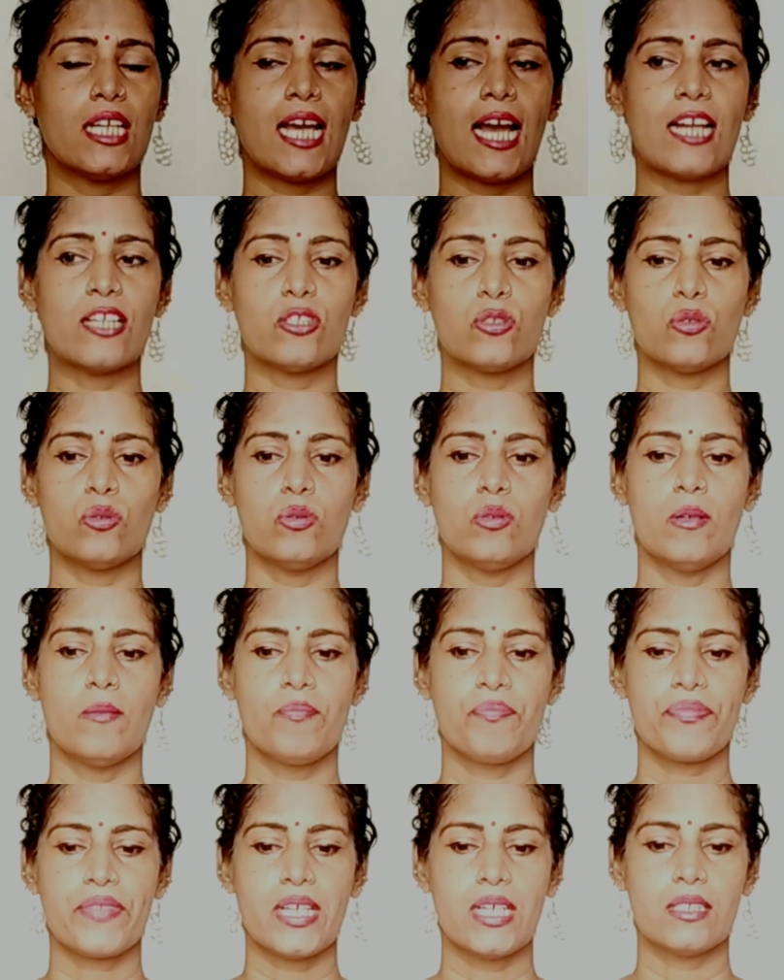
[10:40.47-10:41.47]
they had to,
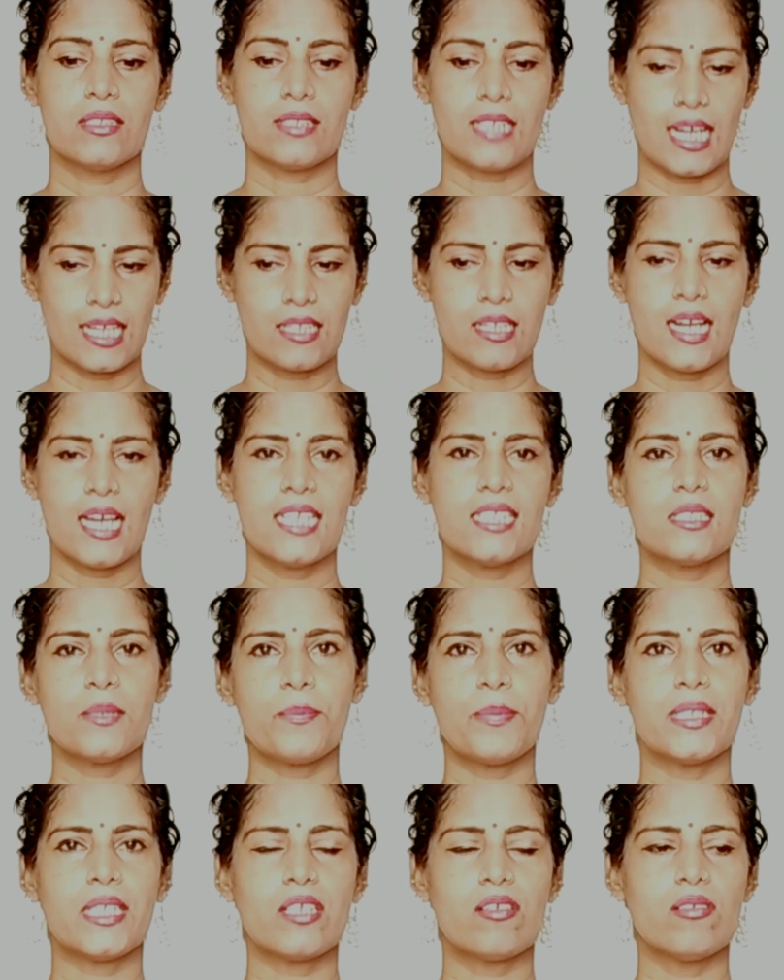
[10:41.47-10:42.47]
sadhana is a
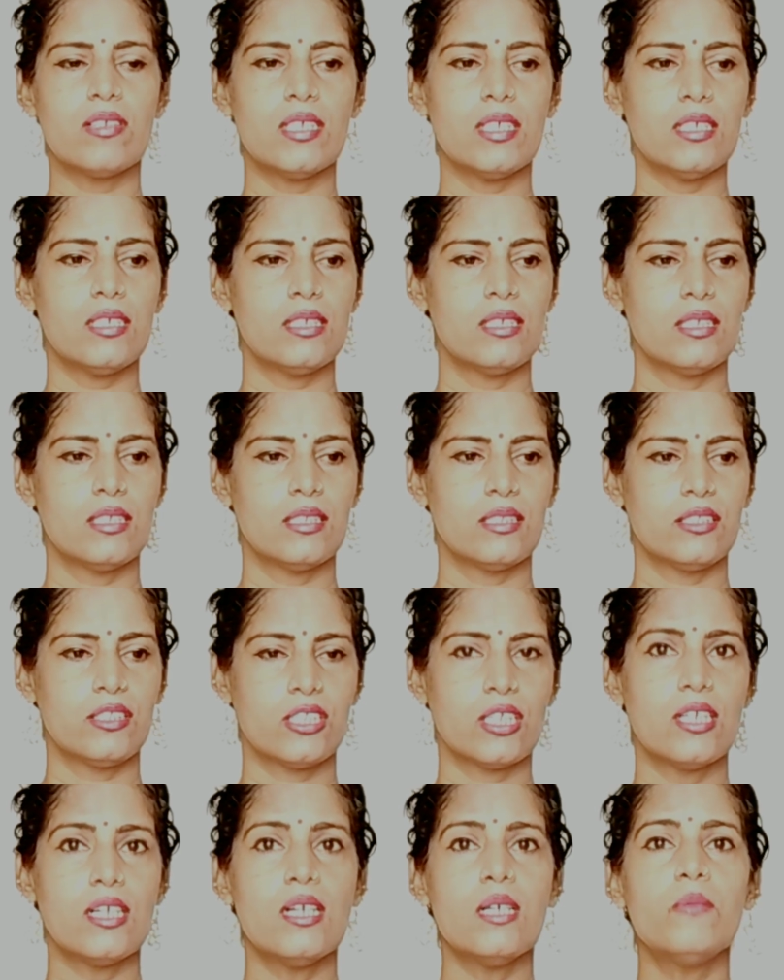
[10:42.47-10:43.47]
particular
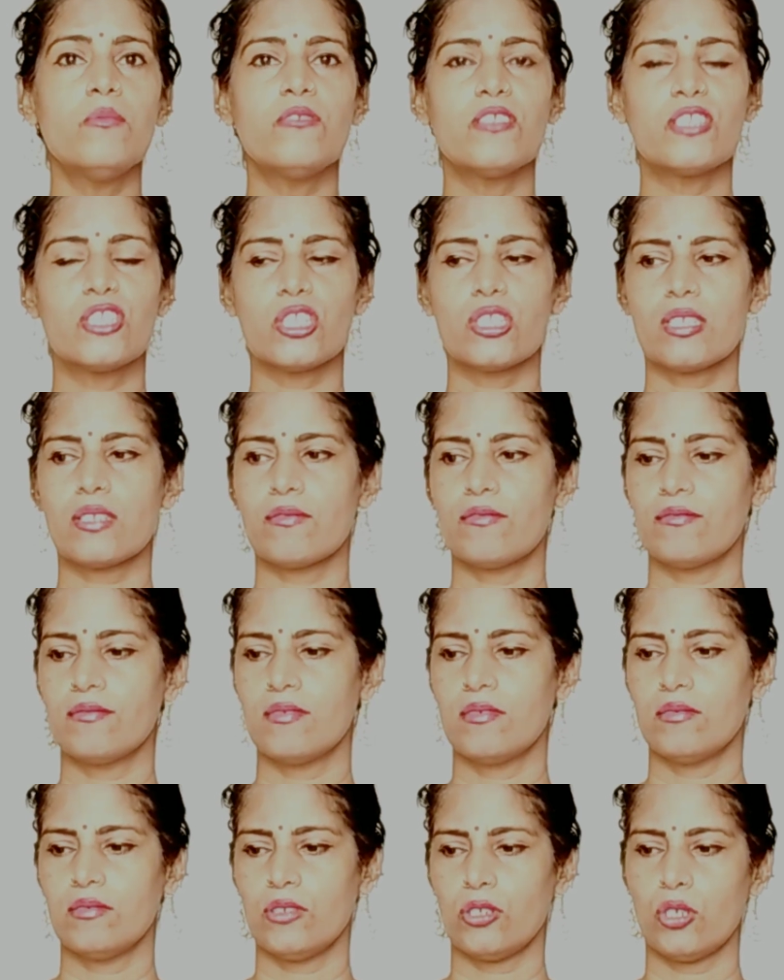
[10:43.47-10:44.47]
term which is,
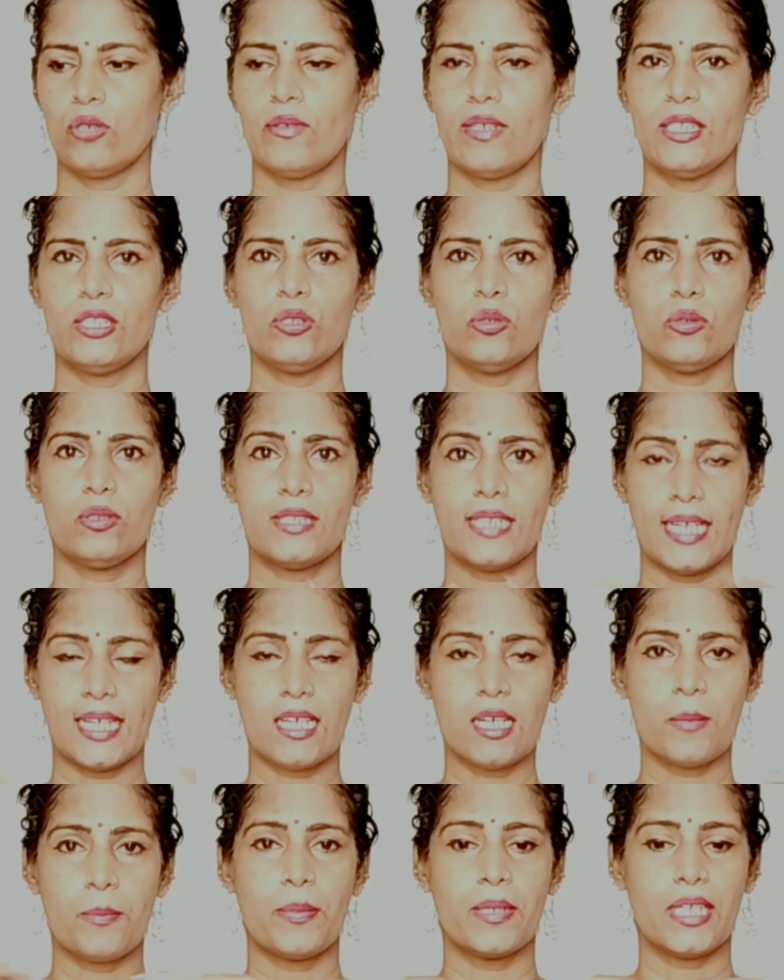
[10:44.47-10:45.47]
when you
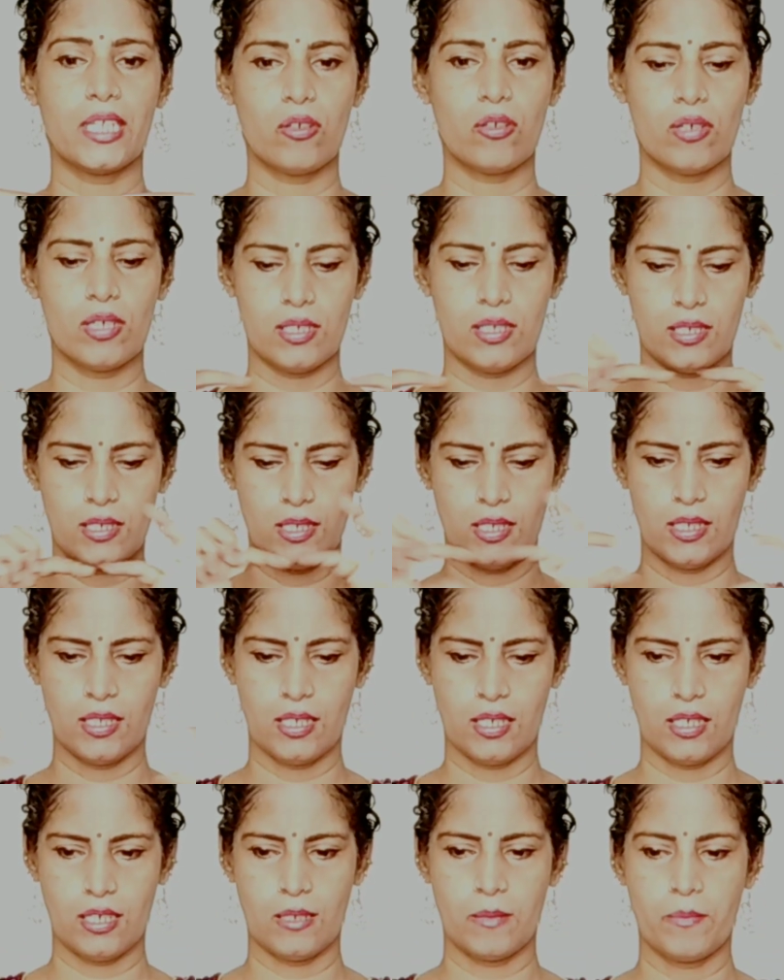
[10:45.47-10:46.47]
take a particular
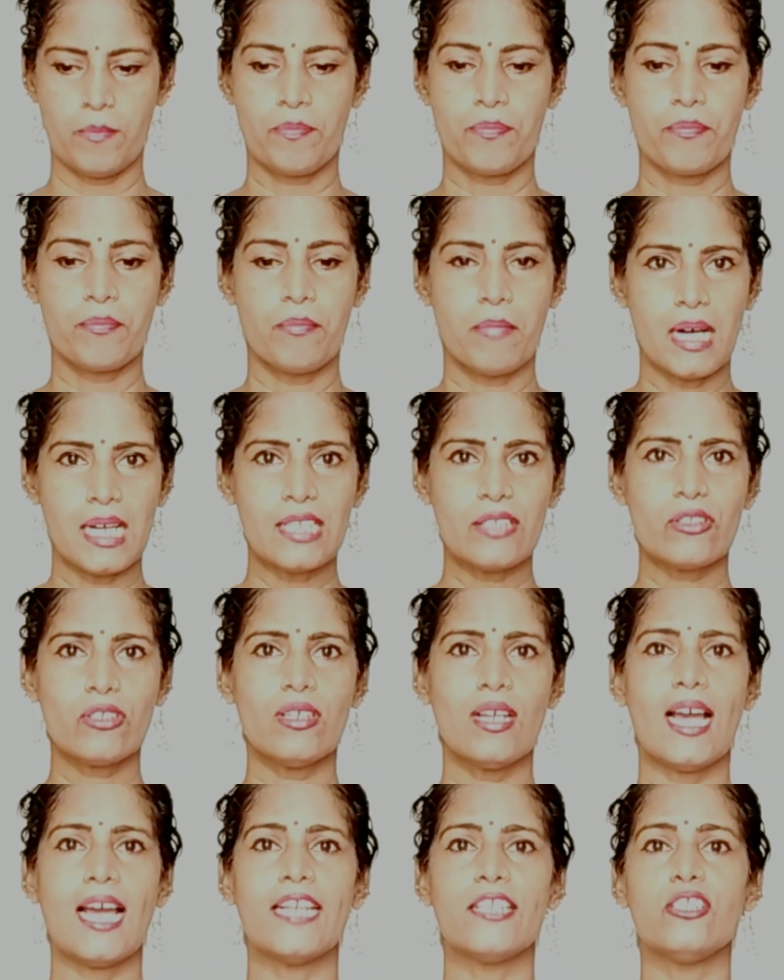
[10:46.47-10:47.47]

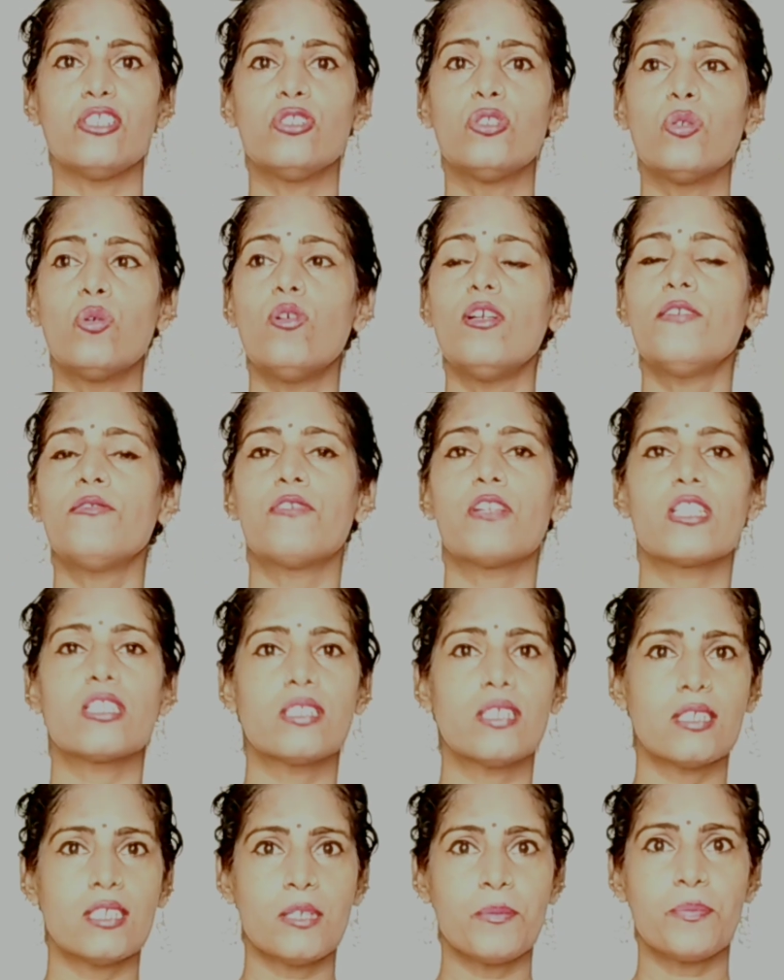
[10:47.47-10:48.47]
mantra and you do it for a
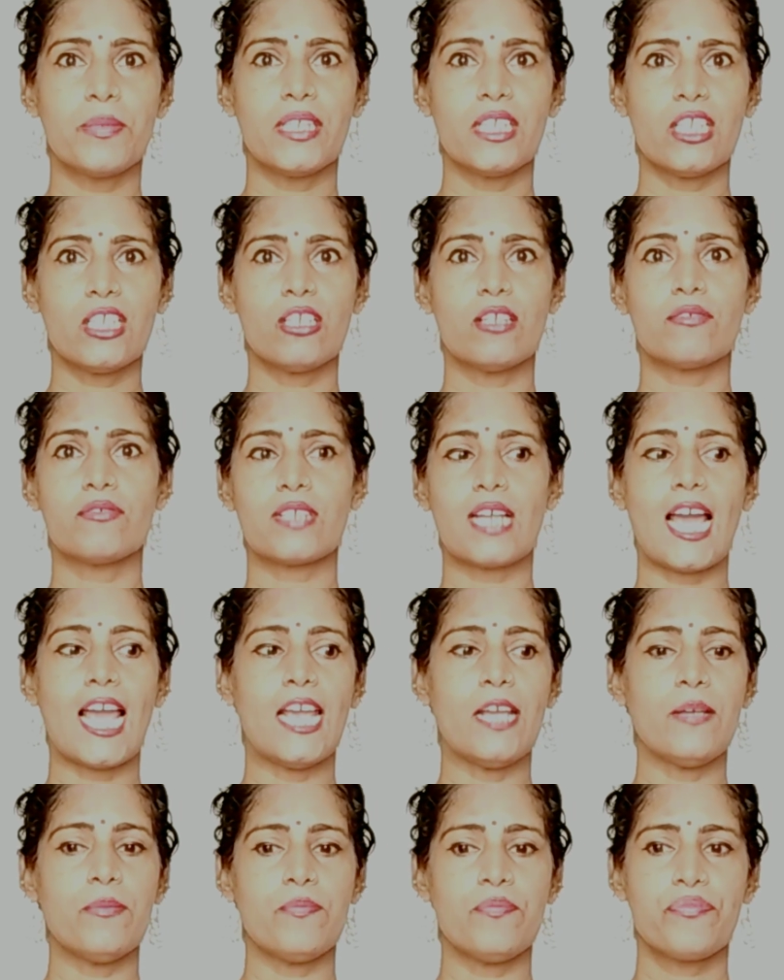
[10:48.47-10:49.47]
certain period of
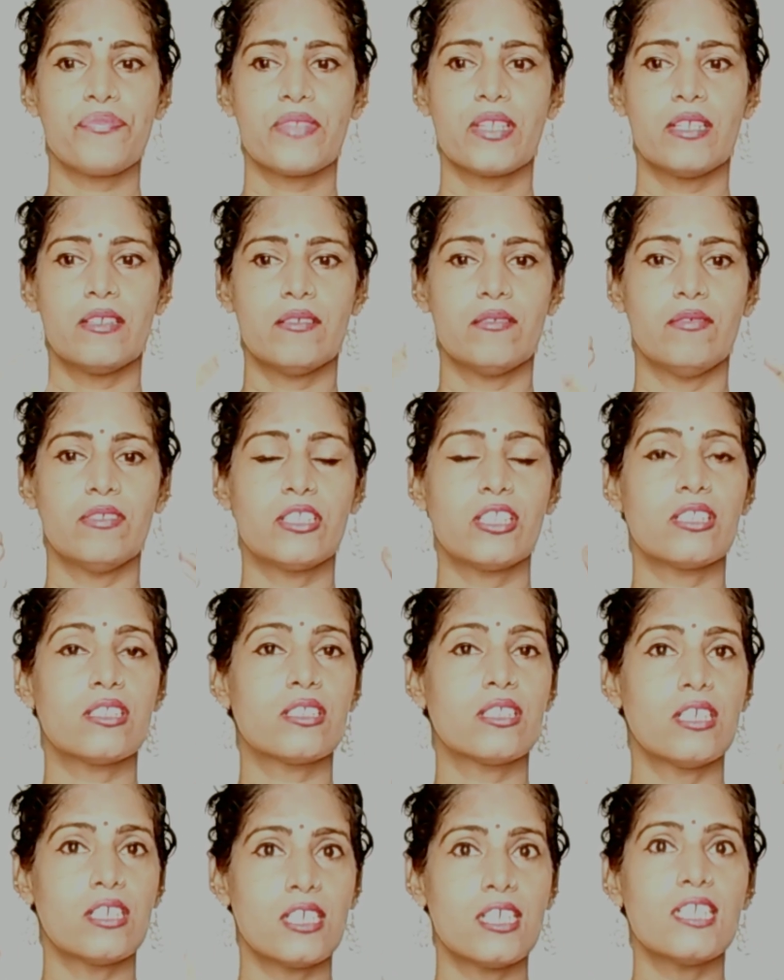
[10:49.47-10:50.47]
time with a
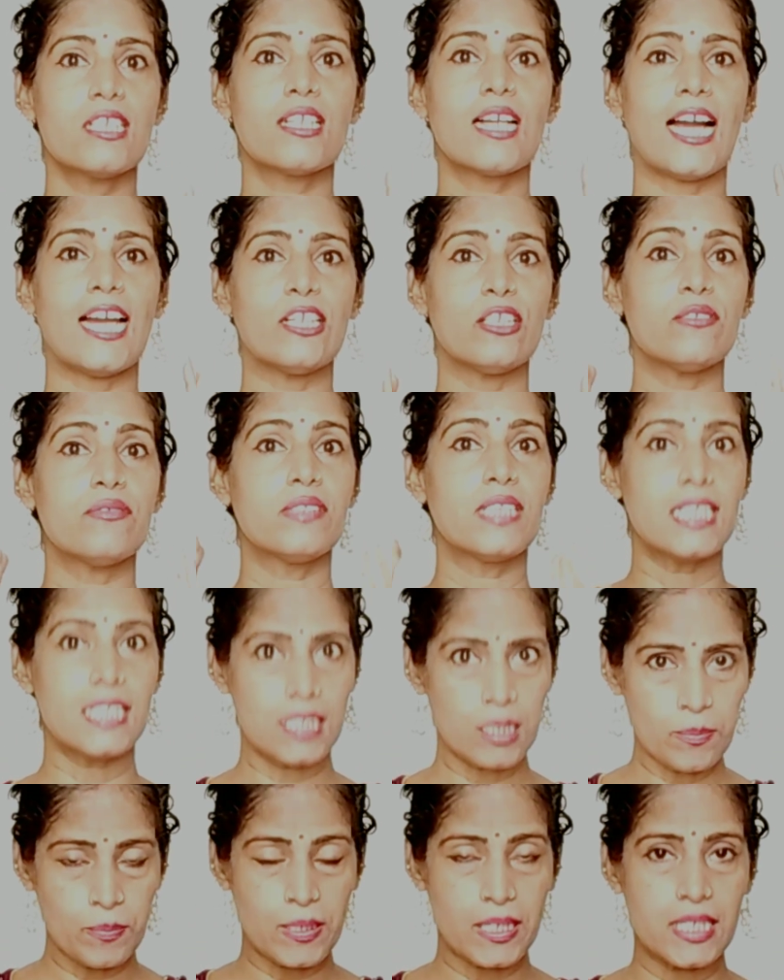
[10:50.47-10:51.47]
certain kind of
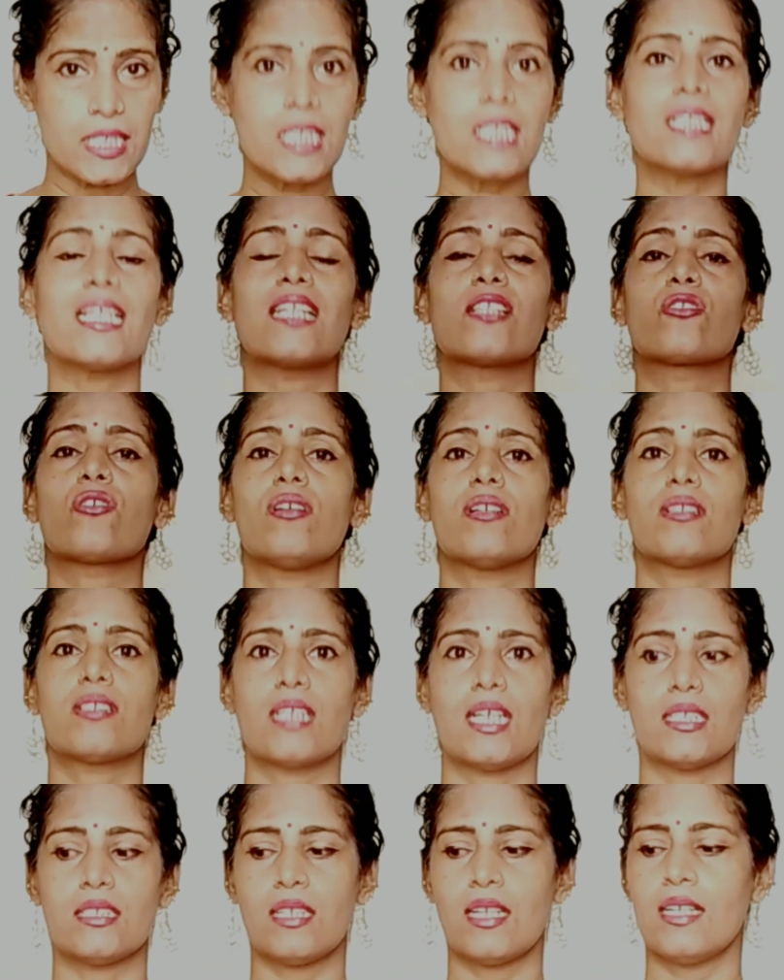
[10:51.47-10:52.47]
discipline, that's called
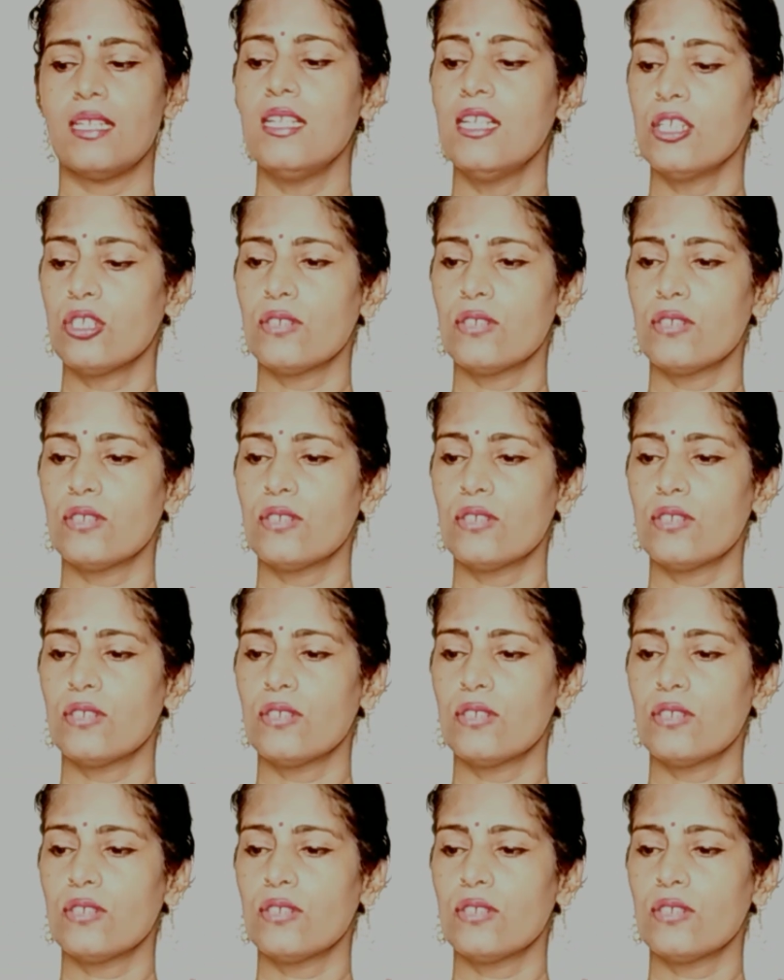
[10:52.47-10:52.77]
sadhana.